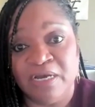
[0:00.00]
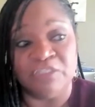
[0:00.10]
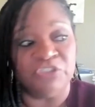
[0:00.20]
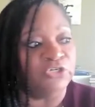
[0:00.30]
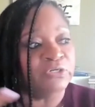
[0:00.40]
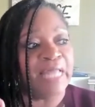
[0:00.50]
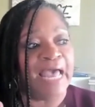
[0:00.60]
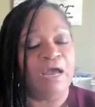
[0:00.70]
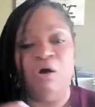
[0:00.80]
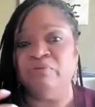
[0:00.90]
Because you're
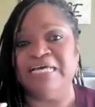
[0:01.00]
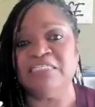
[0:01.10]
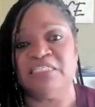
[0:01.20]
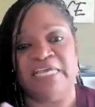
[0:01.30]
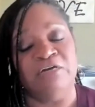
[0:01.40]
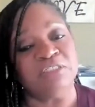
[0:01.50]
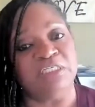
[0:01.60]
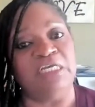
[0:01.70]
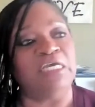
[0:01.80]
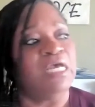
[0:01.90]
like, oh, that's scarcity.